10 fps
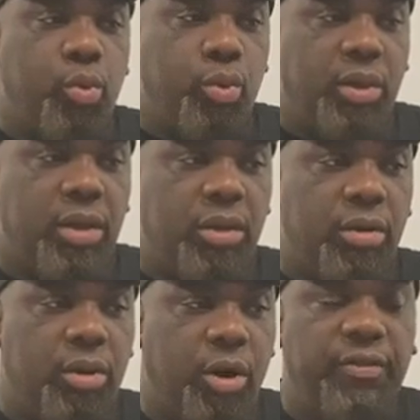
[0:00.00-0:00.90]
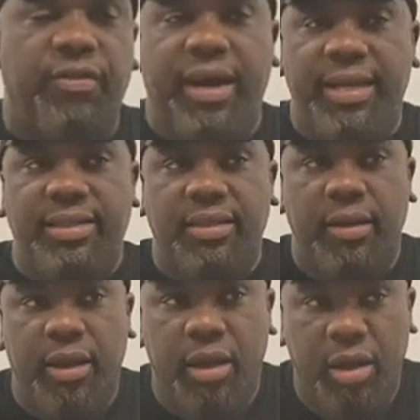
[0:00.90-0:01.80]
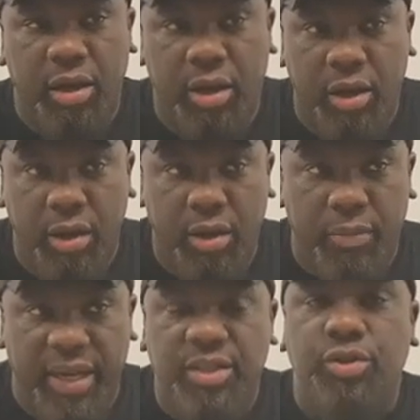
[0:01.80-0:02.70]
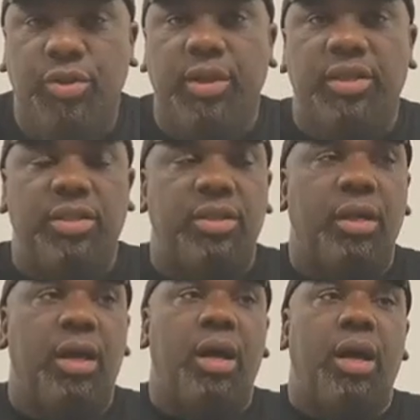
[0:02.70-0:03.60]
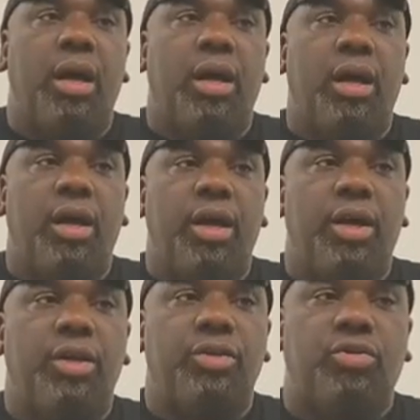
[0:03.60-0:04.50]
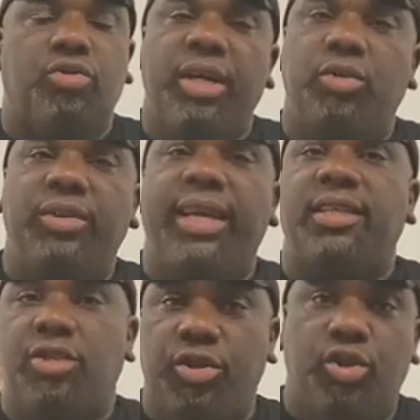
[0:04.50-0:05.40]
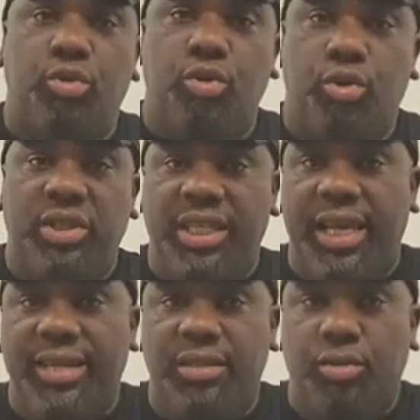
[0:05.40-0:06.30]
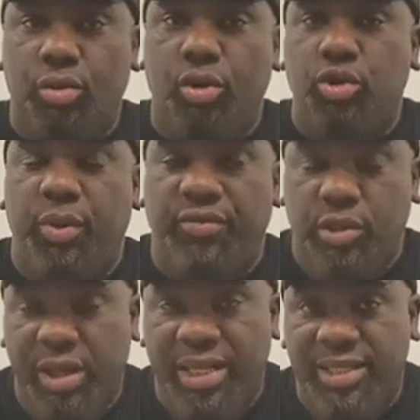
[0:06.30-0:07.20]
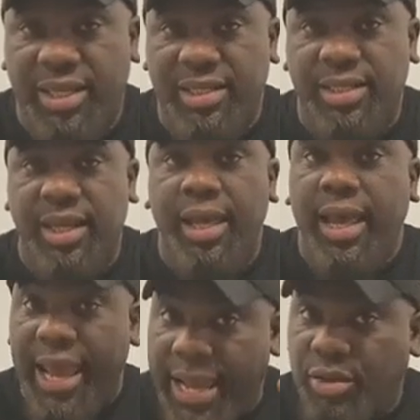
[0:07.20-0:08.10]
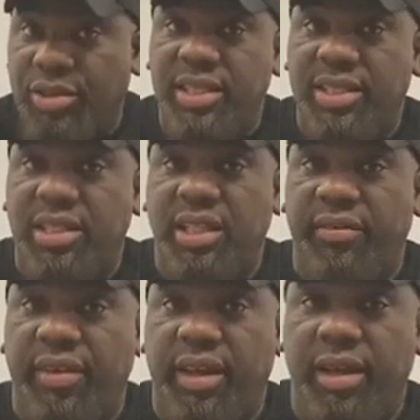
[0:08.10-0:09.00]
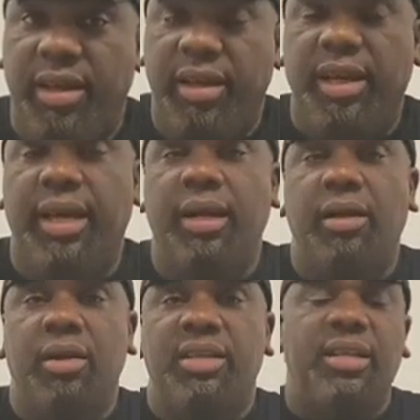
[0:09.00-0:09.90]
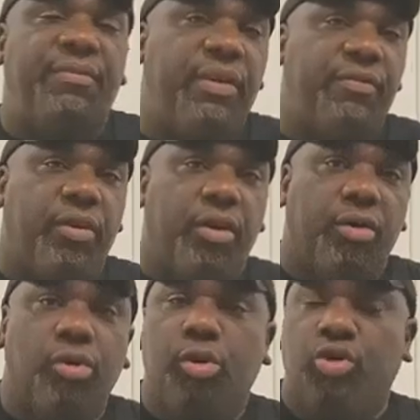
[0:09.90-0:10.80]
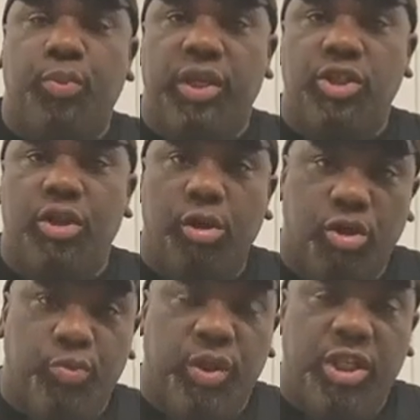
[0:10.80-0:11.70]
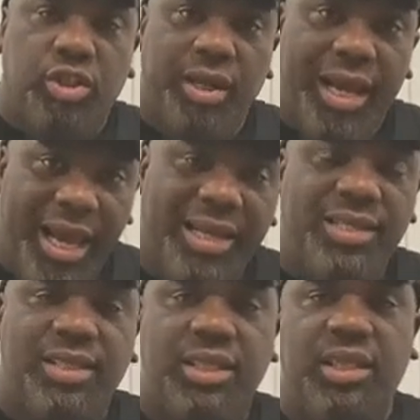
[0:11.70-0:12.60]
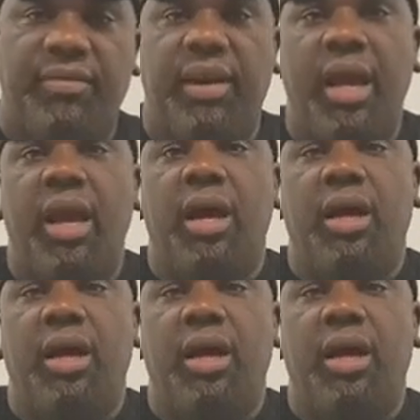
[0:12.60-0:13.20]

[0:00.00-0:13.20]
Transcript: would advise my students to try to get the two, the DS, the door supervision license, and the CCTV. Yeah, same thing for the close protection and CCTV.